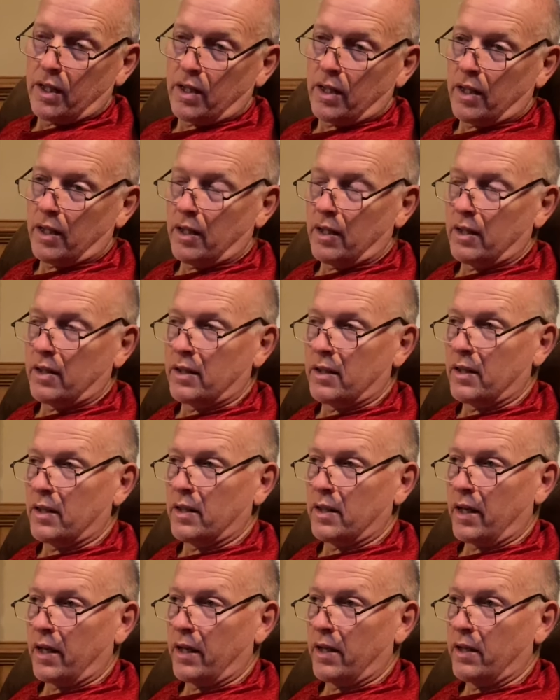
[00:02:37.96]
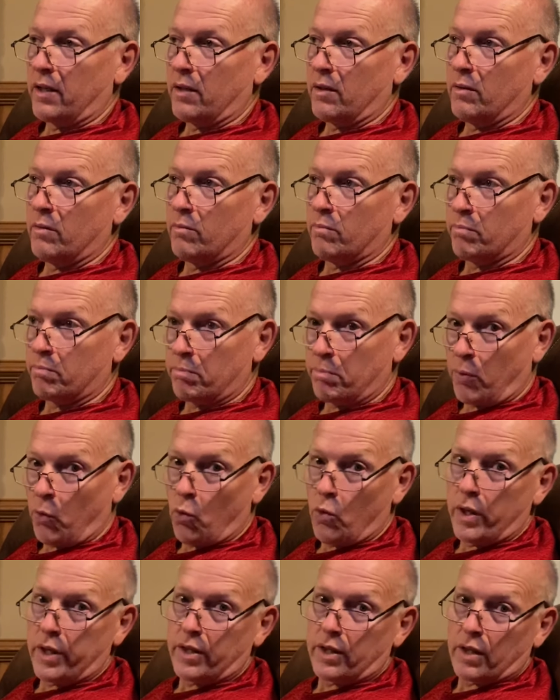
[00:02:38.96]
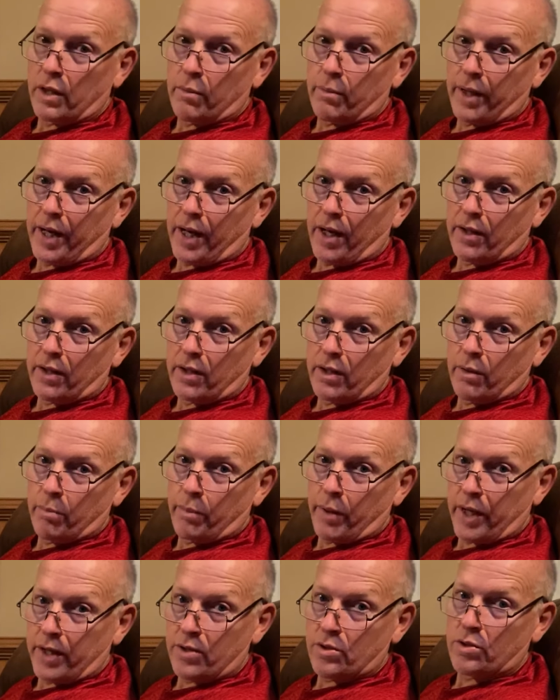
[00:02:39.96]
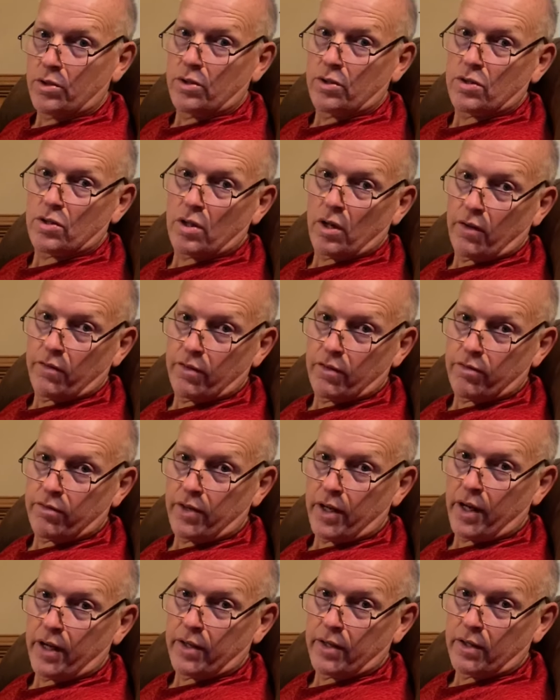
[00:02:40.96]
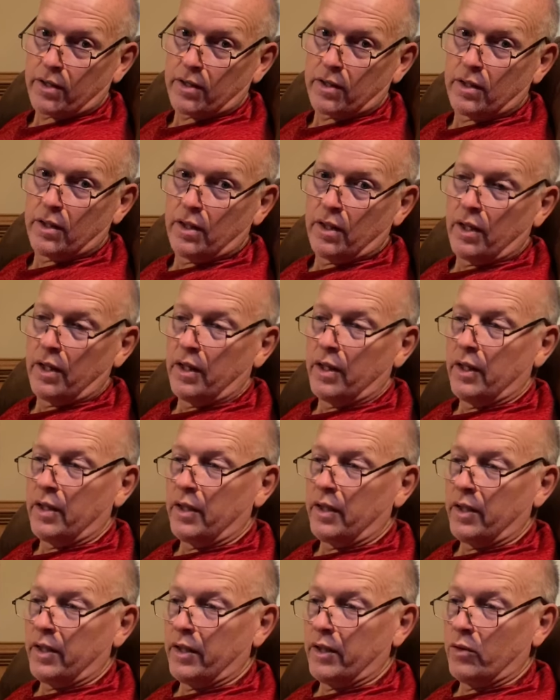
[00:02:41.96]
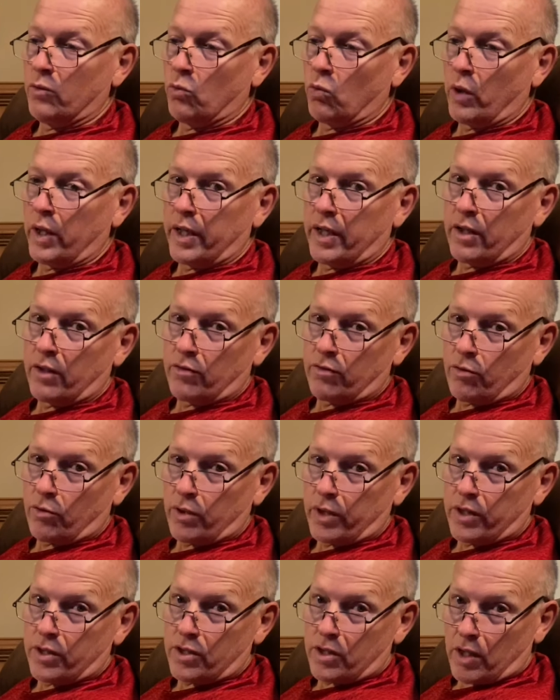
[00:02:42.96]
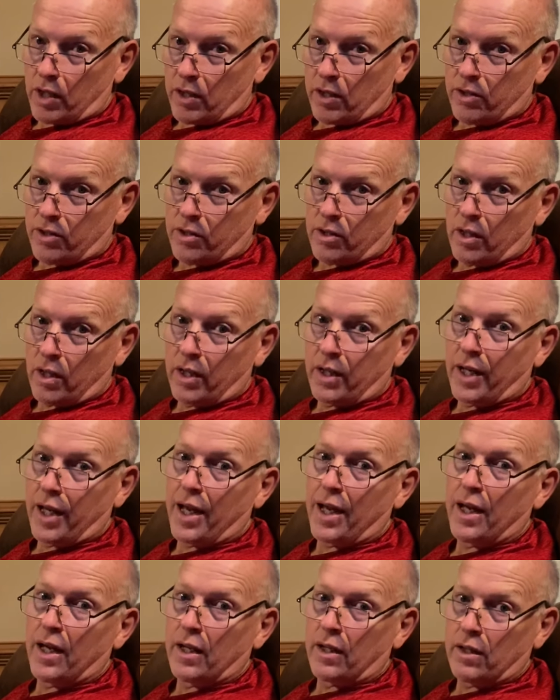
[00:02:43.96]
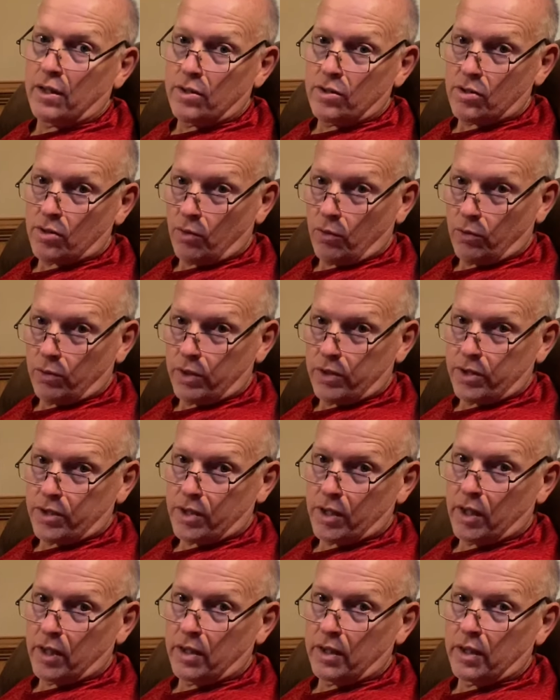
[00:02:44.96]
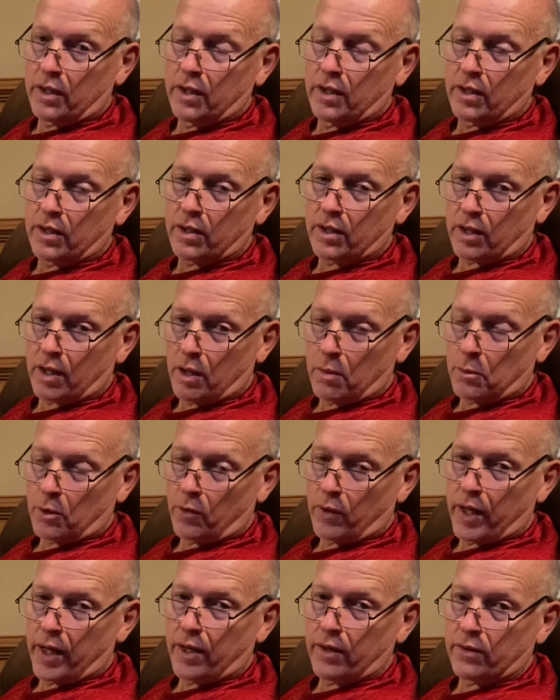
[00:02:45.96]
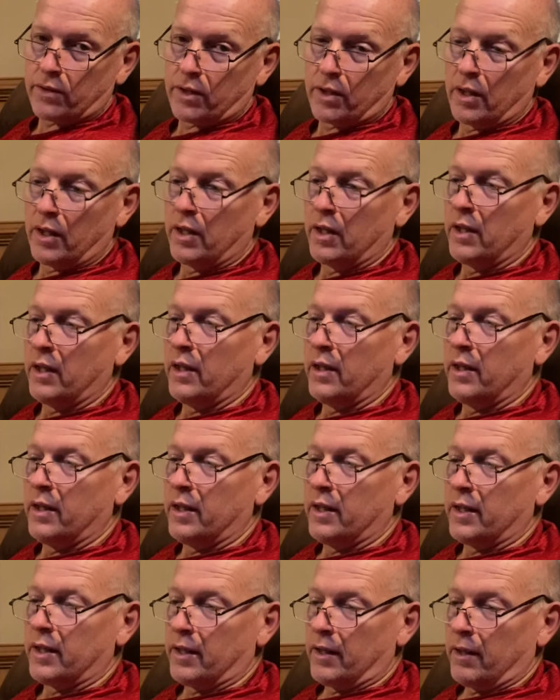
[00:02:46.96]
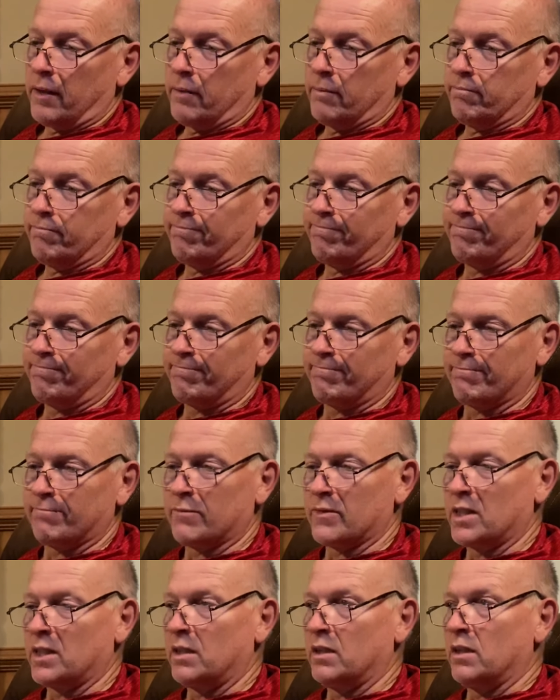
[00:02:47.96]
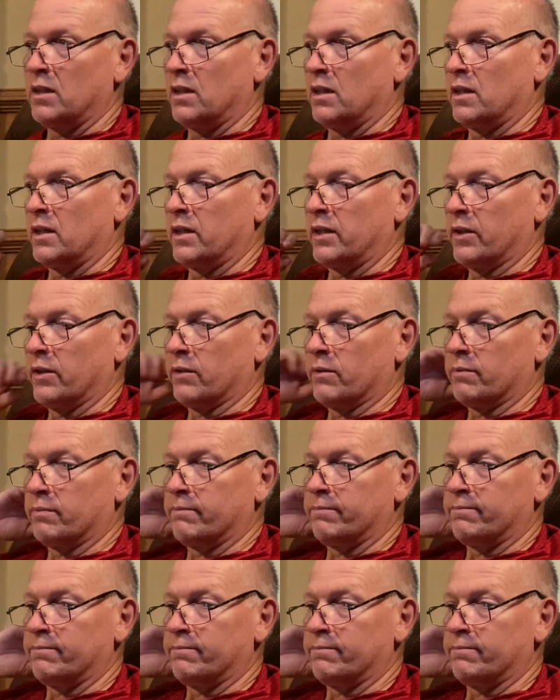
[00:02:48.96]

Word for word: uh, a point about the patience of the father in waiting for his younger son and his older son to come around. Um, you know,